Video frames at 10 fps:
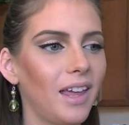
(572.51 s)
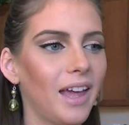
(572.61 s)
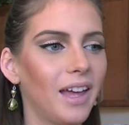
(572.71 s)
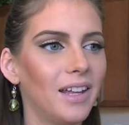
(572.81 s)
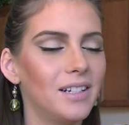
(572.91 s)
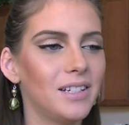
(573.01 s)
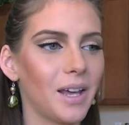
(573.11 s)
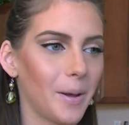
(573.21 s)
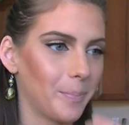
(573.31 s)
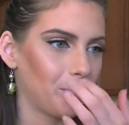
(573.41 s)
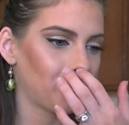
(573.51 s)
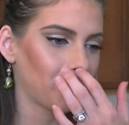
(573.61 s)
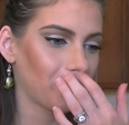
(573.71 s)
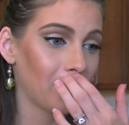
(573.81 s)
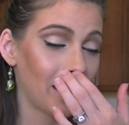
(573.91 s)
and
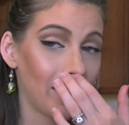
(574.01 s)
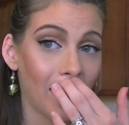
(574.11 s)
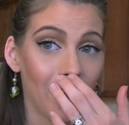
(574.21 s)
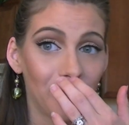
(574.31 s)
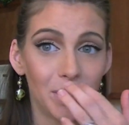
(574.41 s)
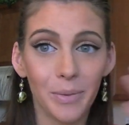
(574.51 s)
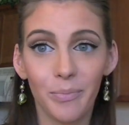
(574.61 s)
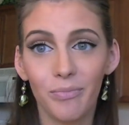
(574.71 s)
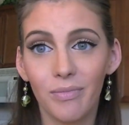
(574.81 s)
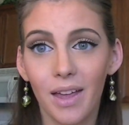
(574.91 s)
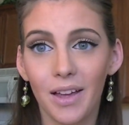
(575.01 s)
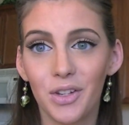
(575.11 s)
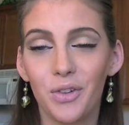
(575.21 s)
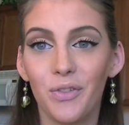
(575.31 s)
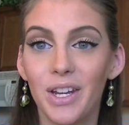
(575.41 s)
then I have some
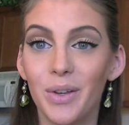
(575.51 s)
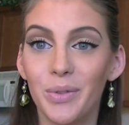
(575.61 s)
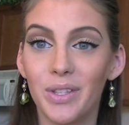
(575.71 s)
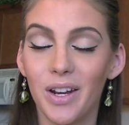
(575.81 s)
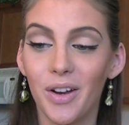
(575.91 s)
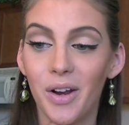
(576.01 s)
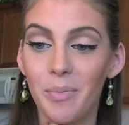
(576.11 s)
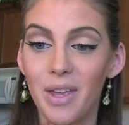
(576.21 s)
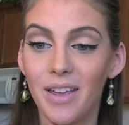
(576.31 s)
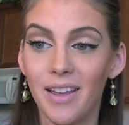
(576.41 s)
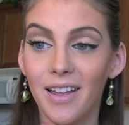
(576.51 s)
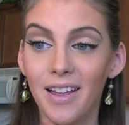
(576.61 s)
extra videos that are going to be